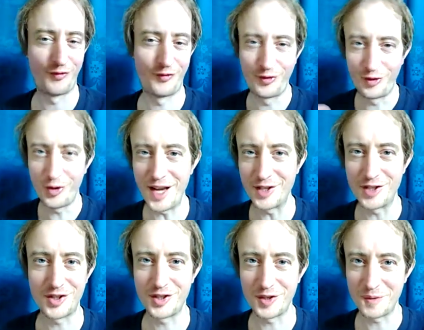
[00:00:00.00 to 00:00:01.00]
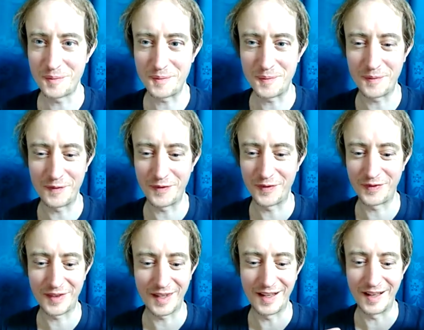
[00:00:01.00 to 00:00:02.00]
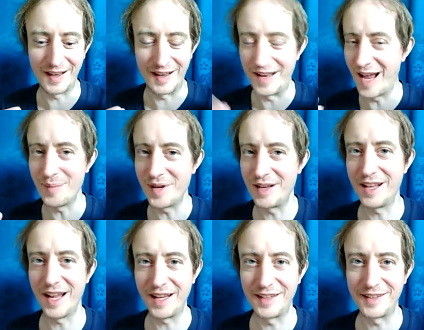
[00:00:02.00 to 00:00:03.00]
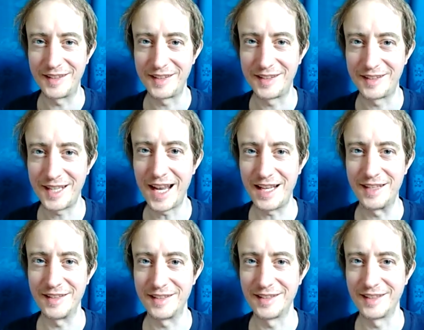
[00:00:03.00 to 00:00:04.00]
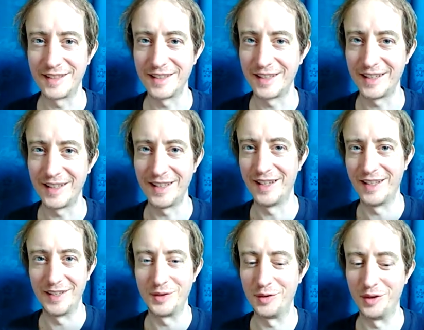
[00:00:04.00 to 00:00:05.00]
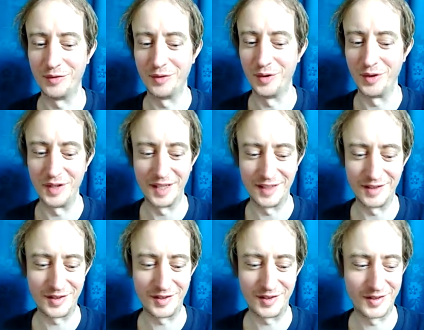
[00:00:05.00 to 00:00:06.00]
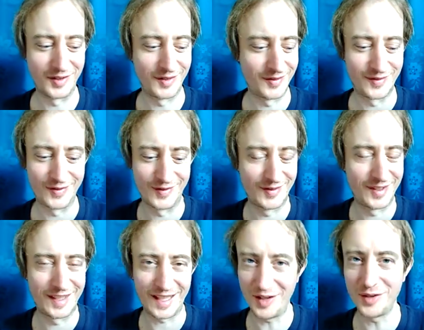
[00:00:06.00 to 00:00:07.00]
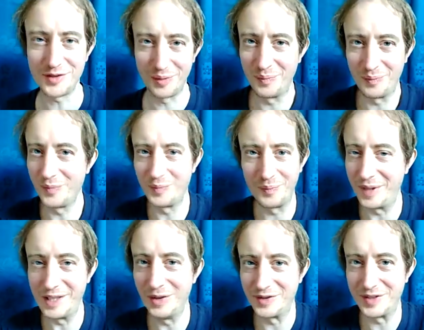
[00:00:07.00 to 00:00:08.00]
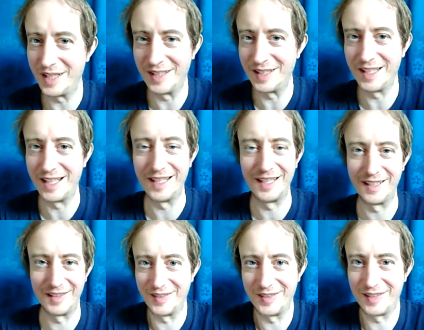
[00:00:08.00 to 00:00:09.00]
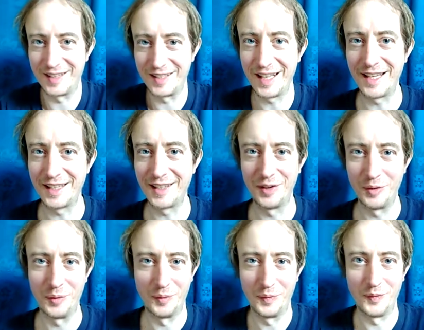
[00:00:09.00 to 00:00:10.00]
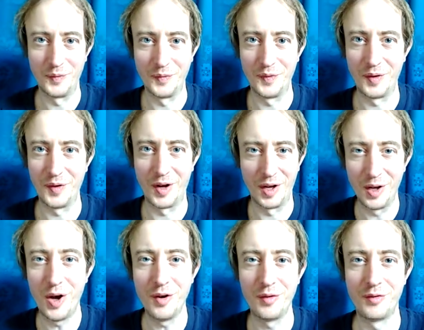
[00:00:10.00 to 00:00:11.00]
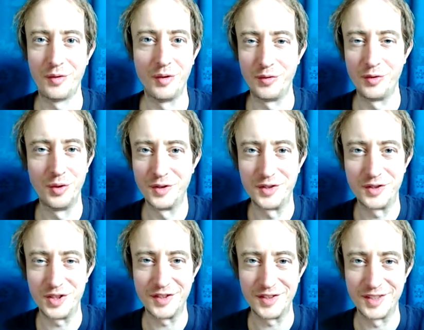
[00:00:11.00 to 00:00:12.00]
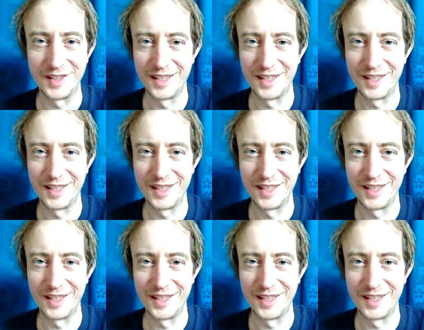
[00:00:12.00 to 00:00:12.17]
fresh lemon-like taste to your food. It can also be used in like a lot of foods. Just